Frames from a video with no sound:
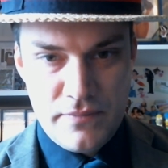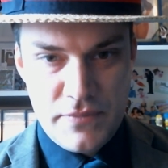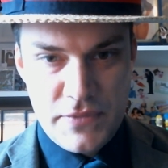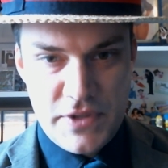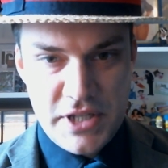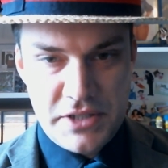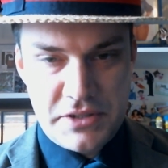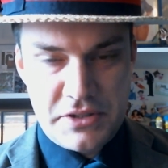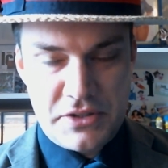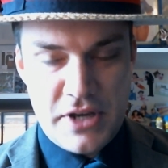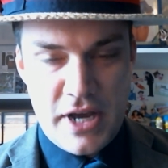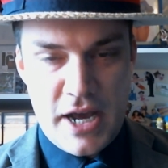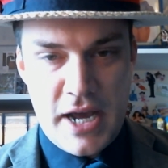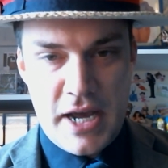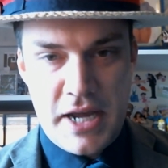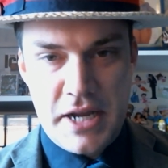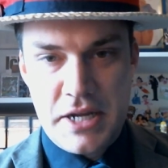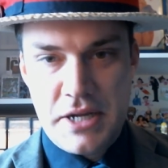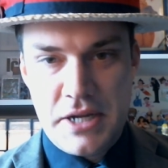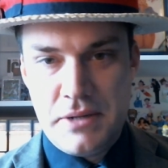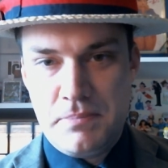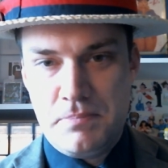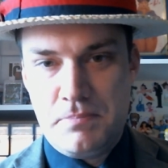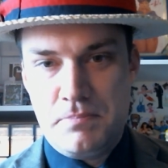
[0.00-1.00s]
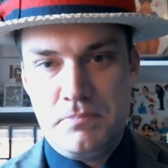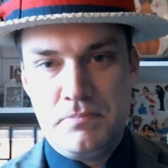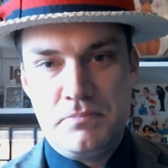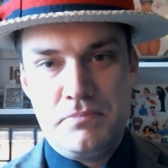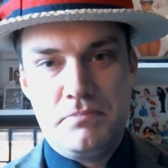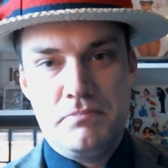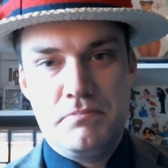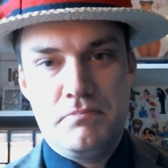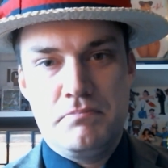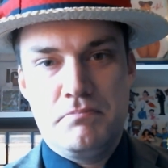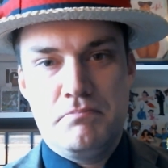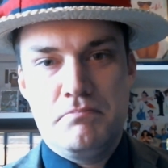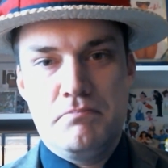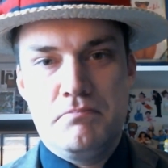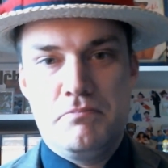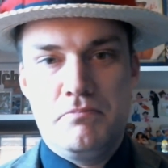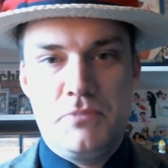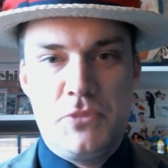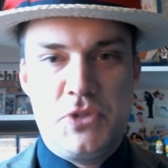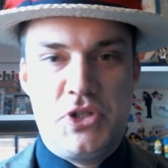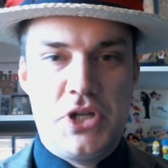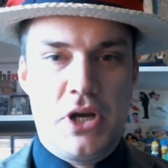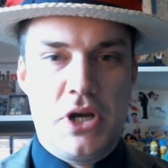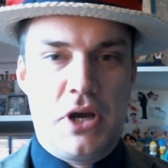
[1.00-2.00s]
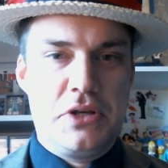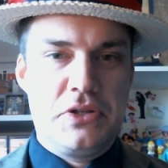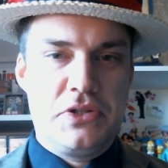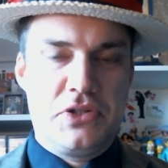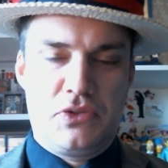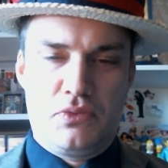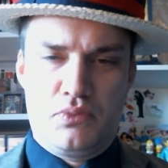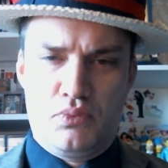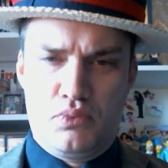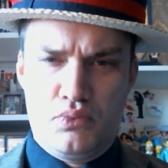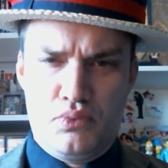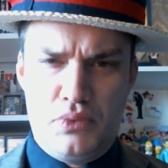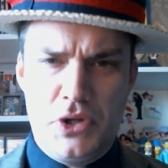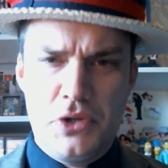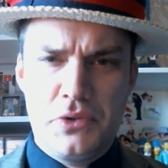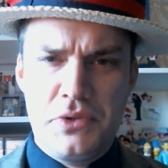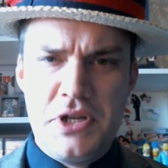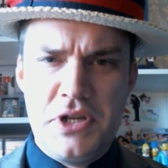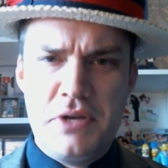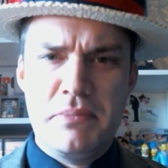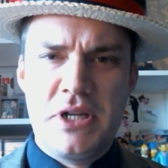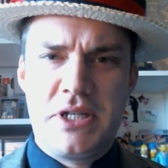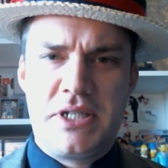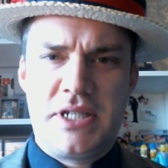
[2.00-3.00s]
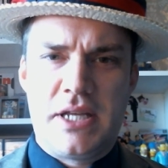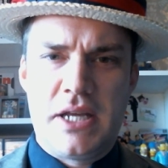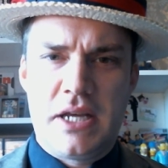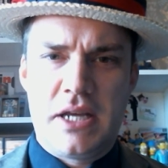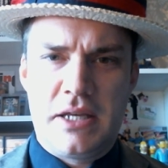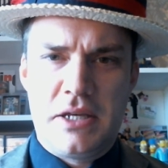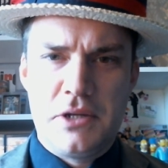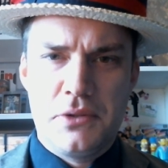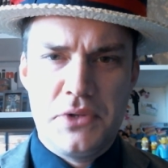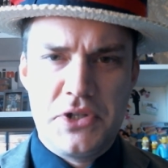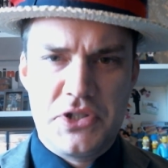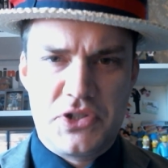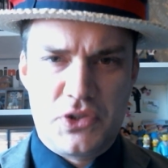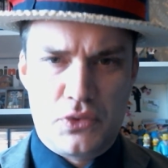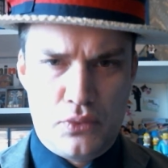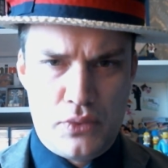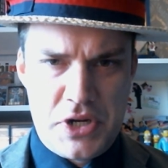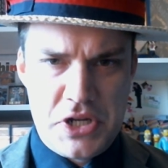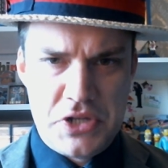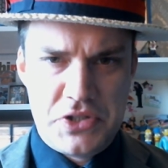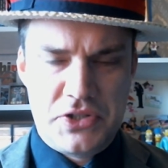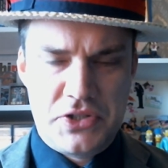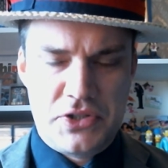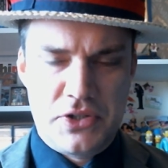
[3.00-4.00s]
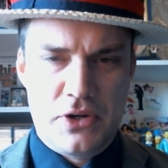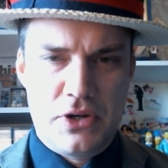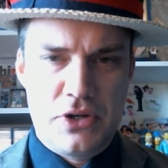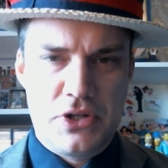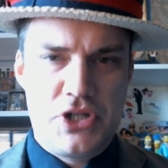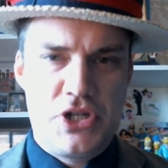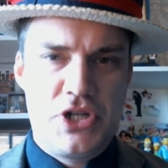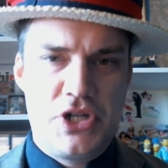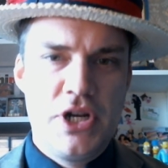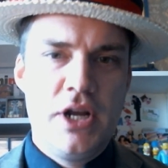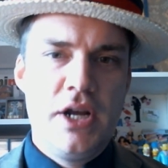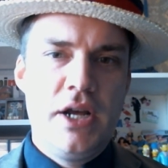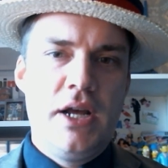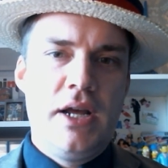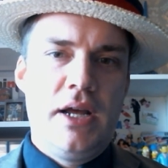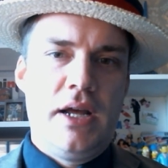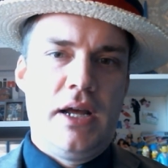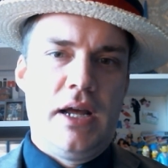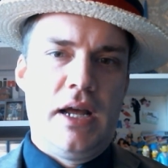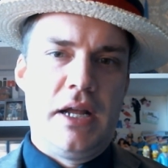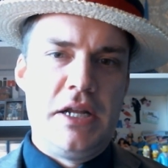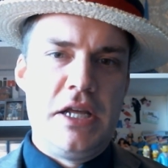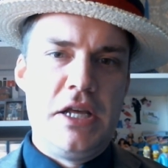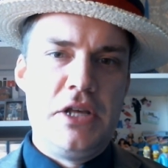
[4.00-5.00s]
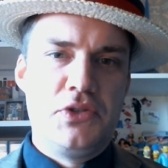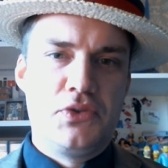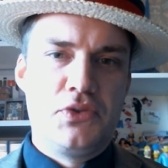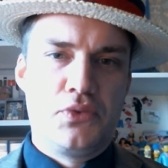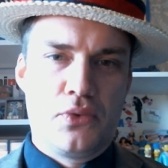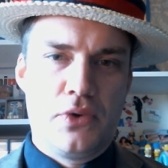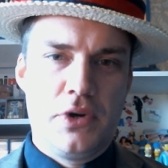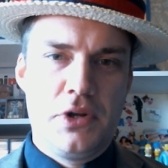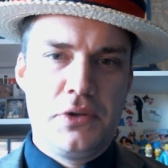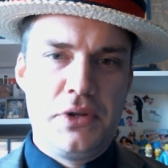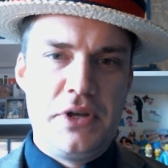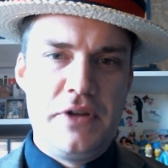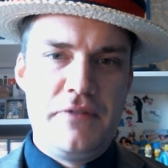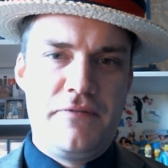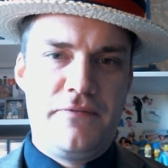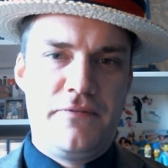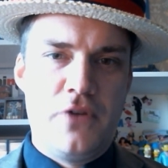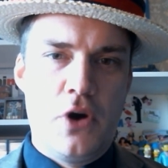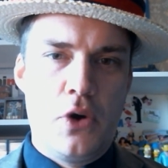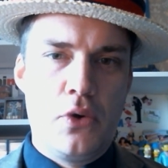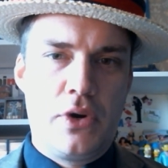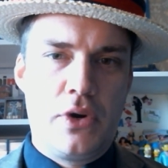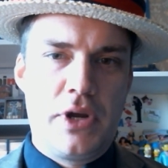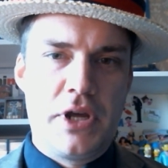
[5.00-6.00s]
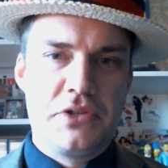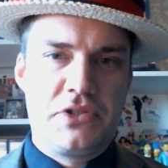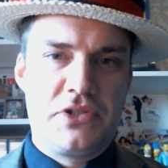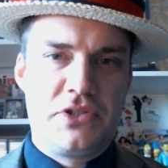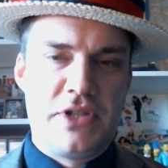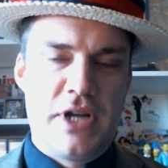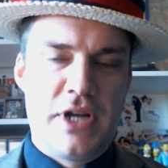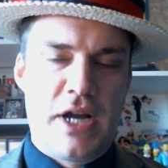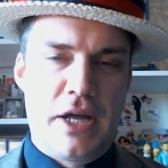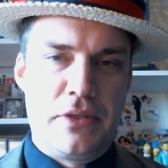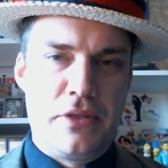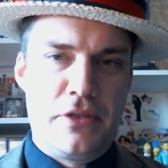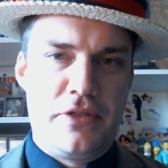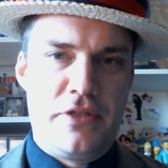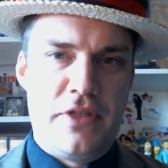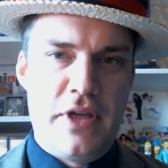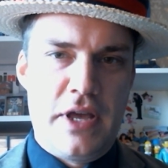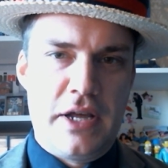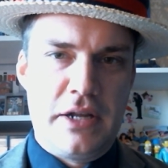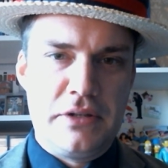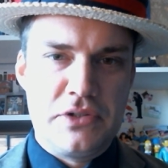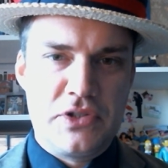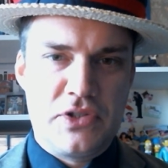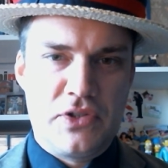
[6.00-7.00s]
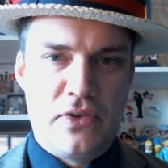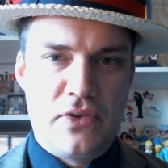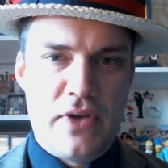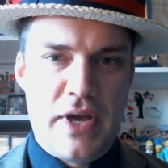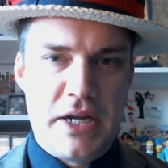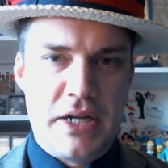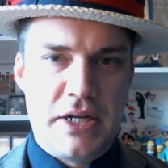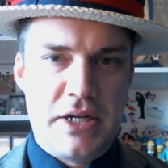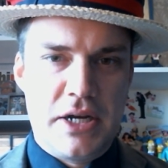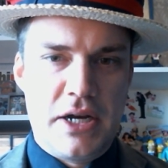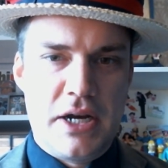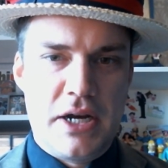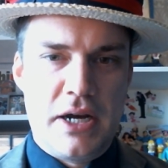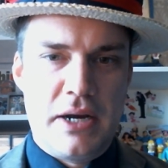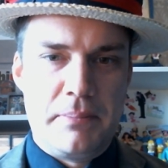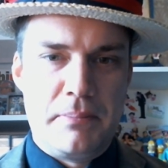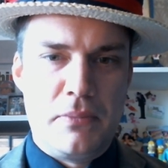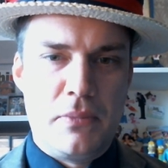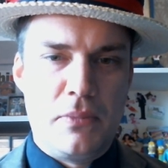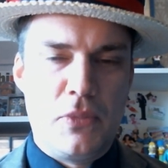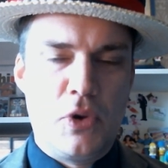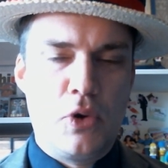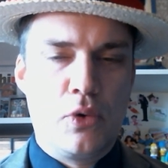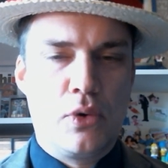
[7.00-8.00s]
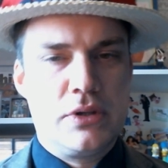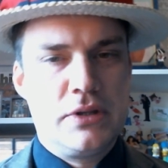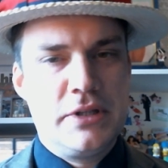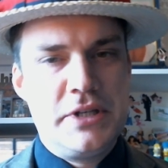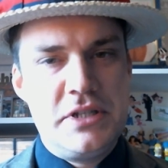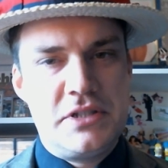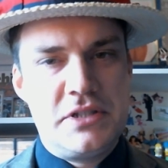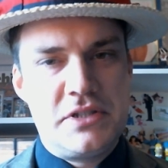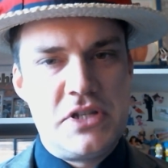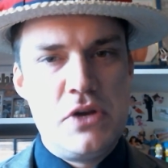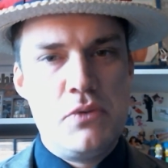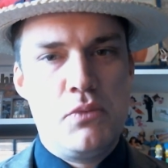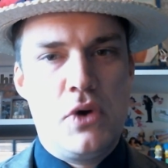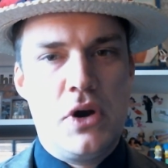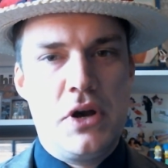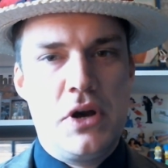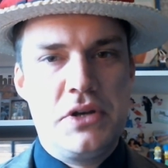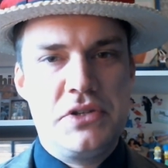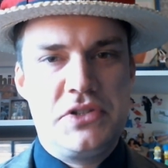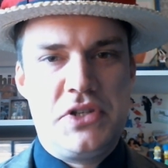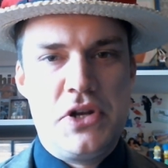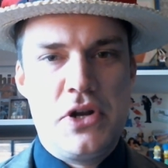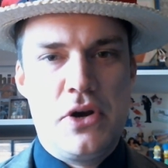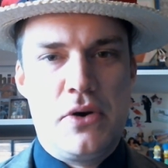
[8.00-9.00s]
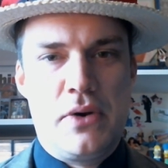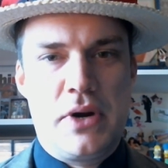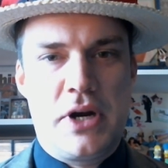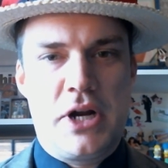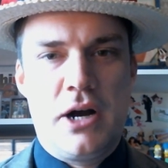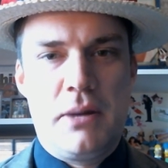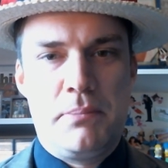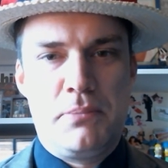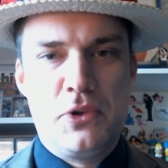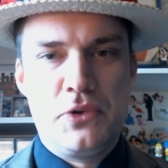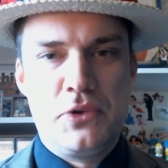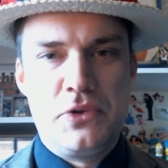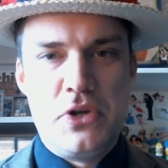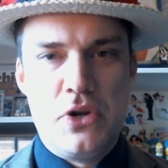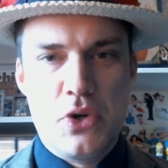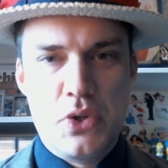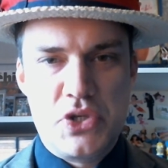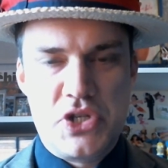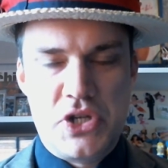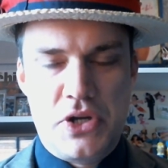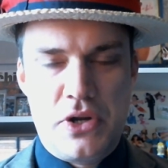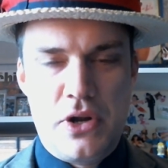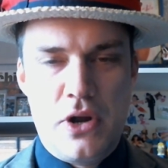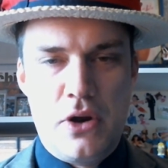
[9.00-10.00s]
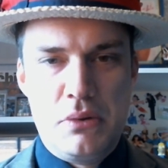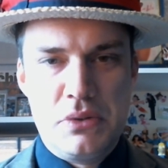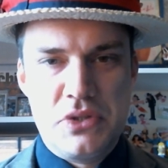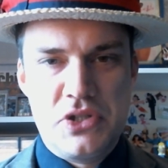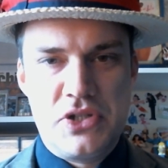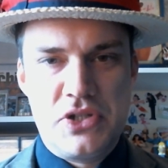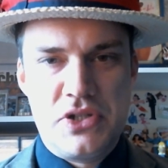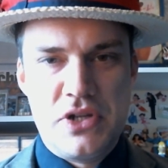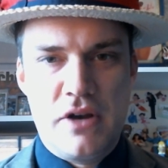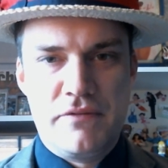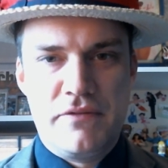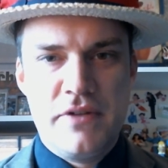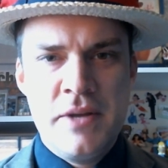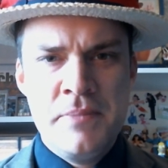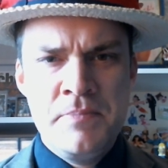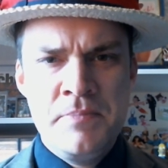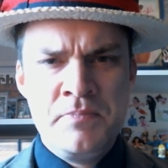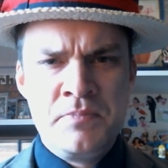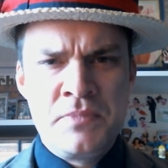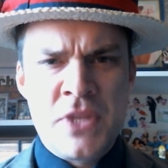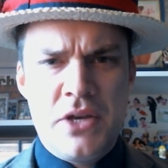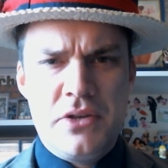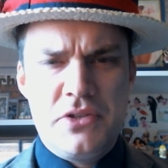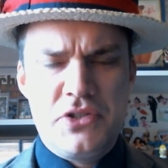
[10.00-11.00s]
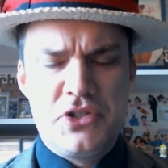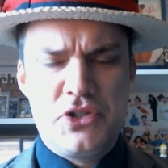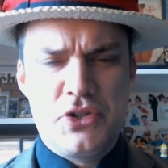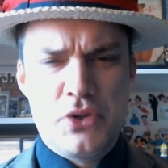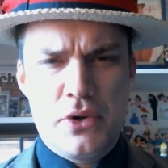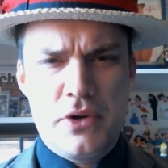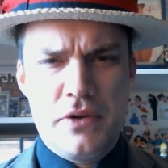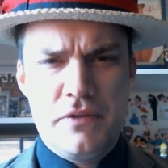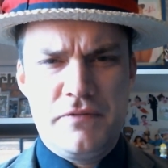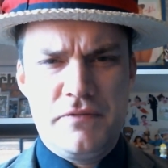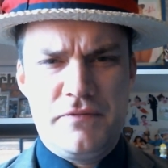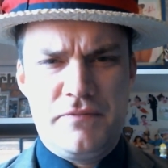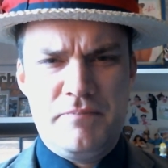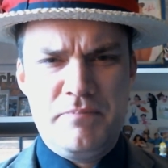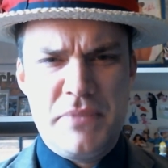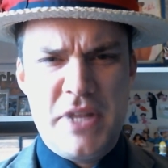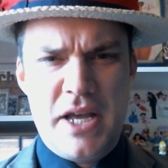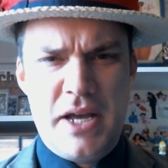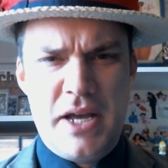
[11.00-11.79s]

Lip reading: this guy does really meticulous research, and he's really focused on things like, or at least he was, you know, a couple years ago and stuff, sort of